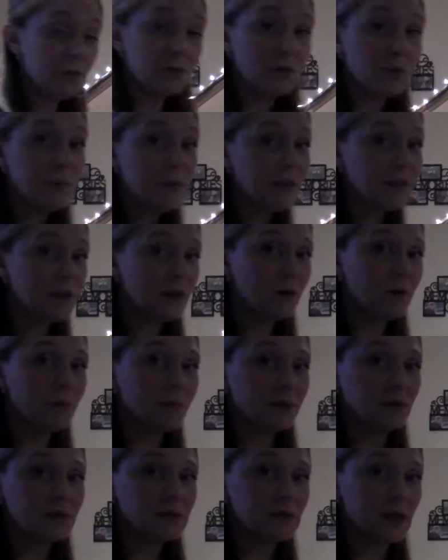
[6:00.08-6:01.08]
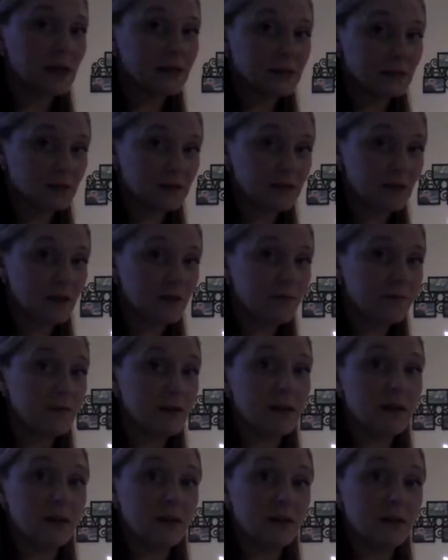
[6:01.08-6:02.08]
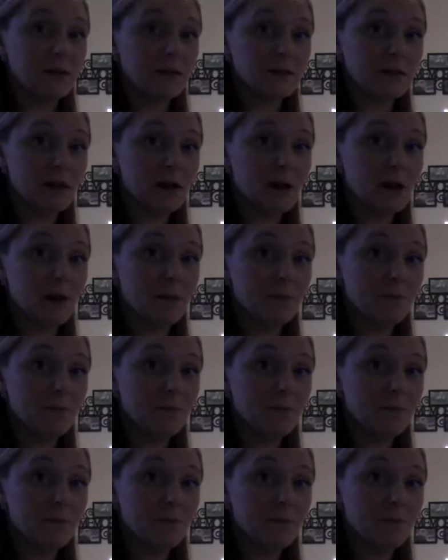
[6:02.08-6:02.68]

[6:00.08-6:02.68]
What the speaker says: You would repeat that on both sides to see if it is